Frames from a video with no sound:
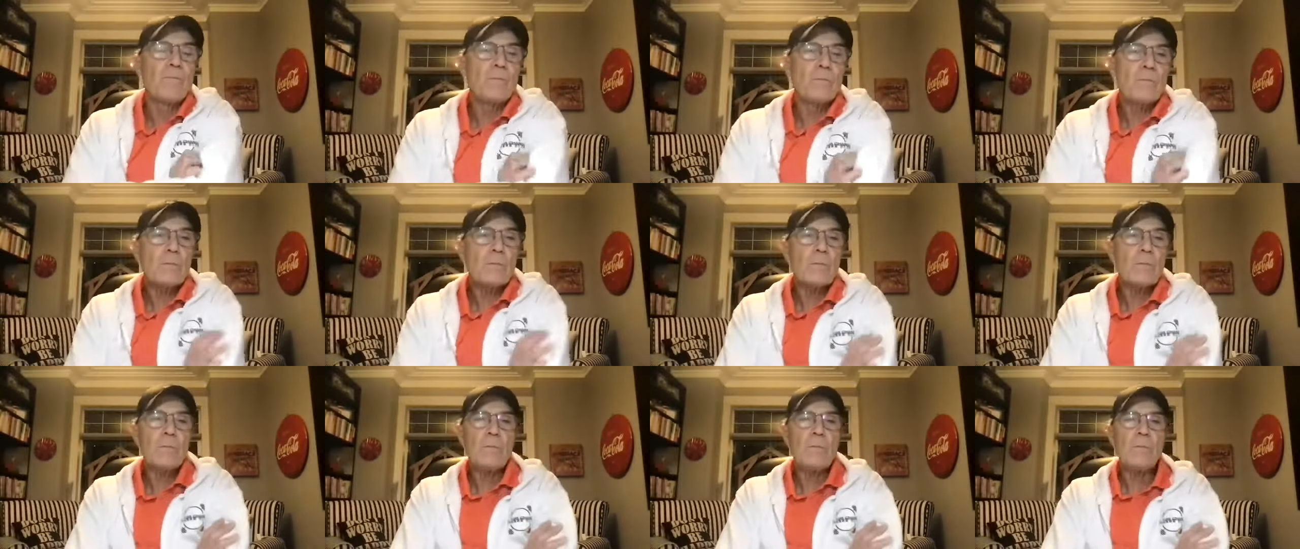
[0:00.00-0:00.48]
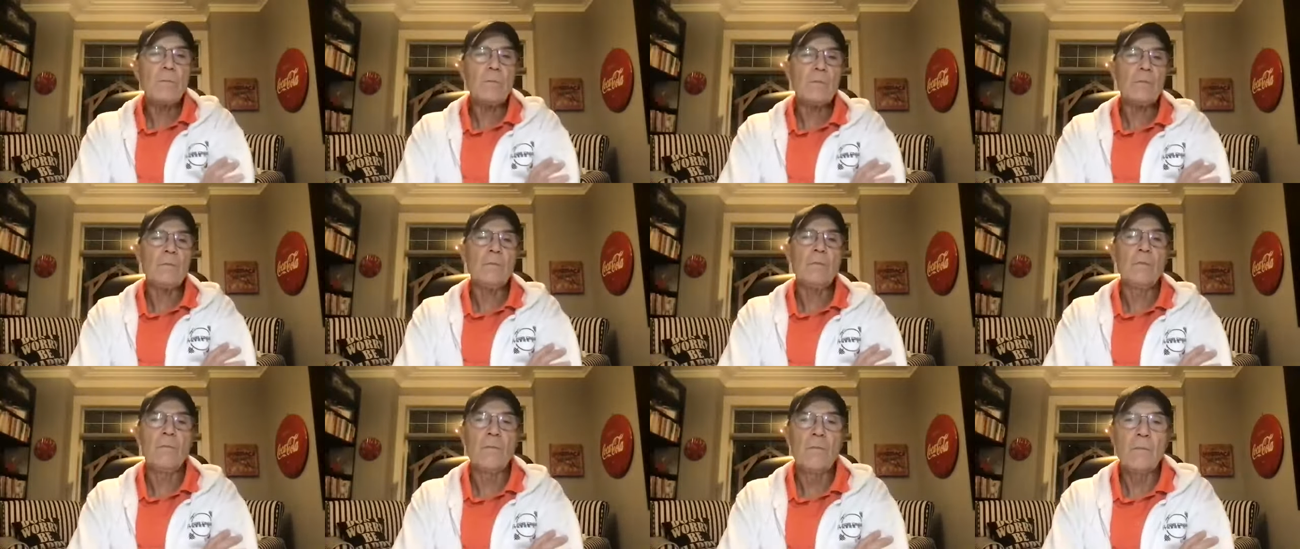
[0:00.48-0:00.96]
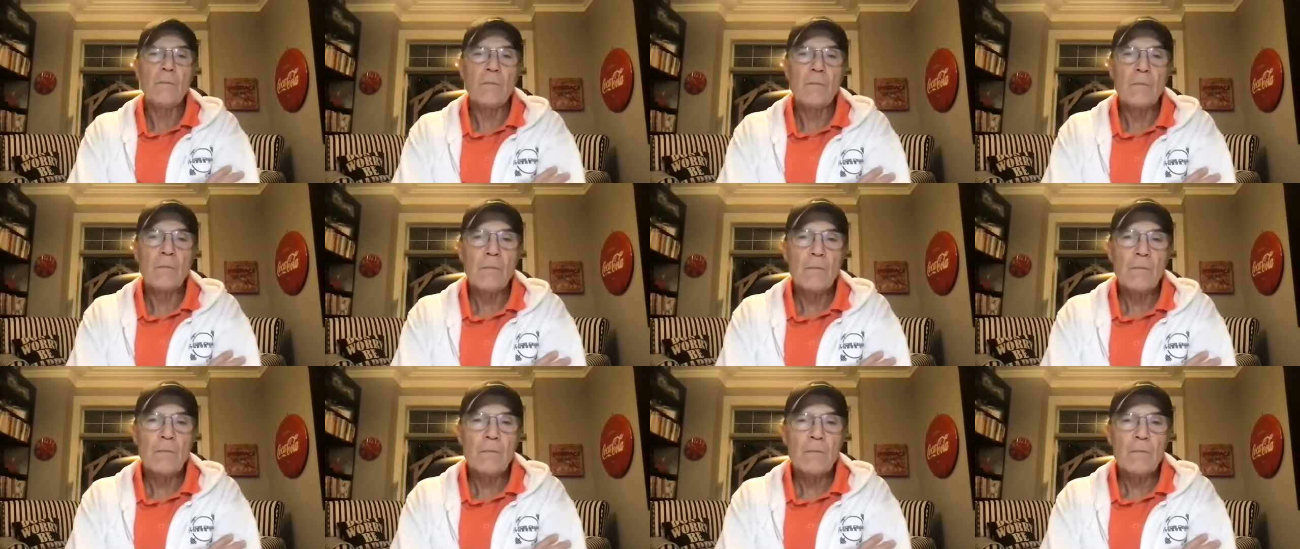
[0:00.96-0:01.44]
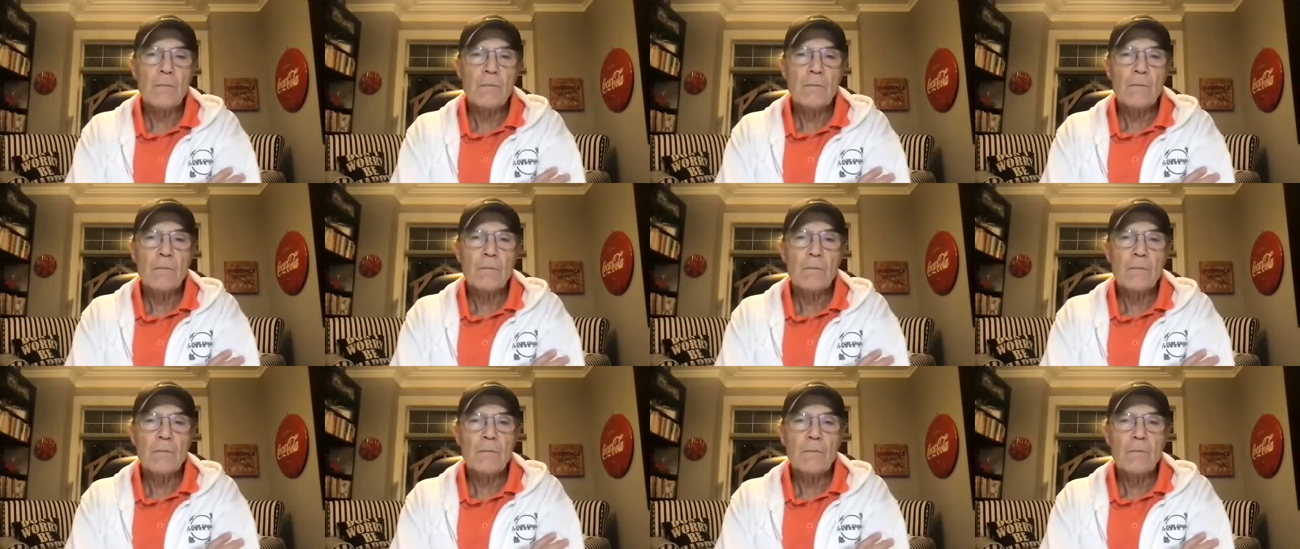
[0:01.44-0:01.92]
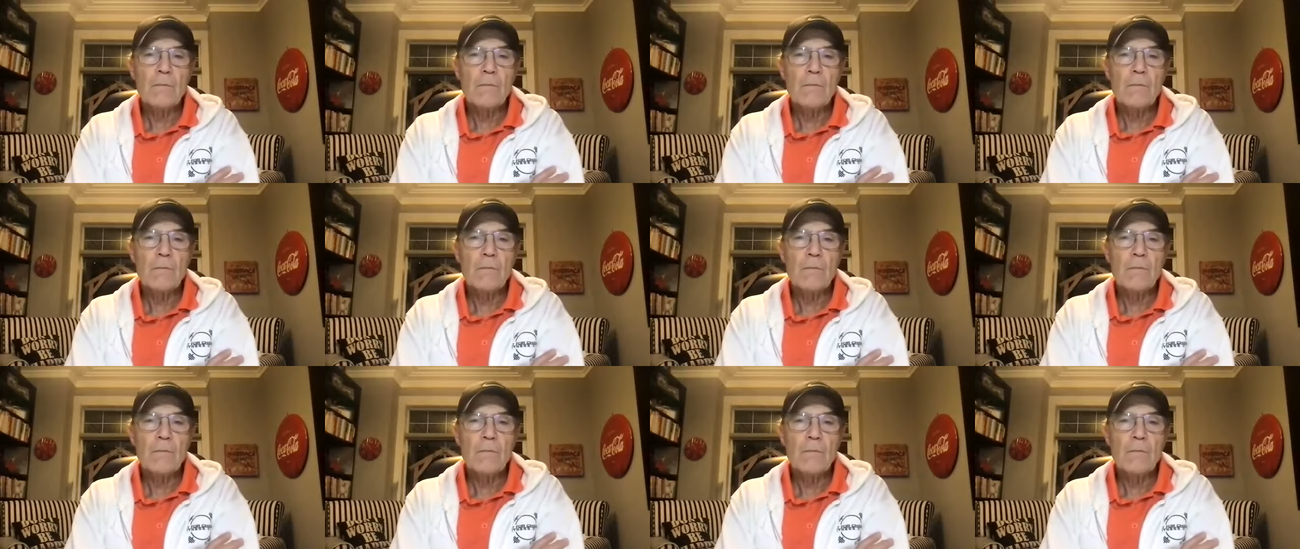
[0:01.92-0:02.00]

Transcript: [no speech]